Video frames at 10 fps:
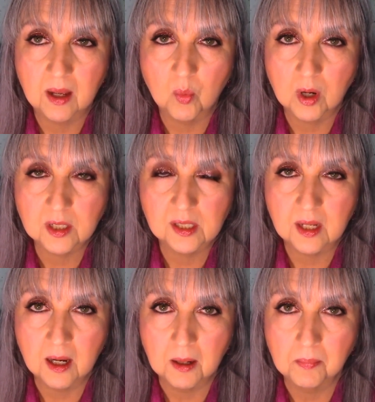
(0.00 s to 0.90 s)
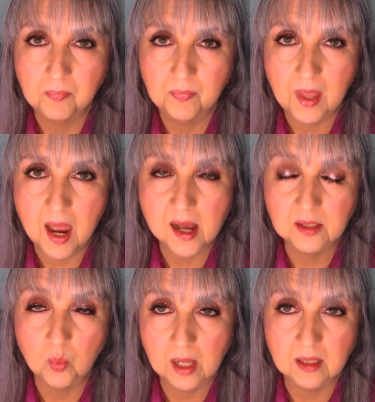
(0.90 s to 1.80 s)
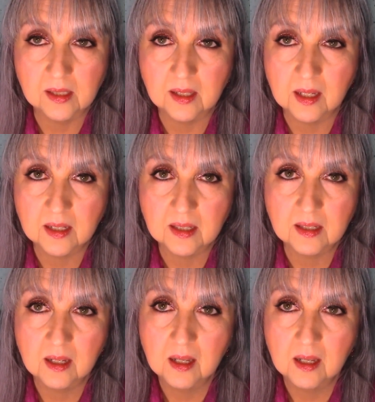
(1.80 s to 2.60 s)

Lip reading: works as well as this.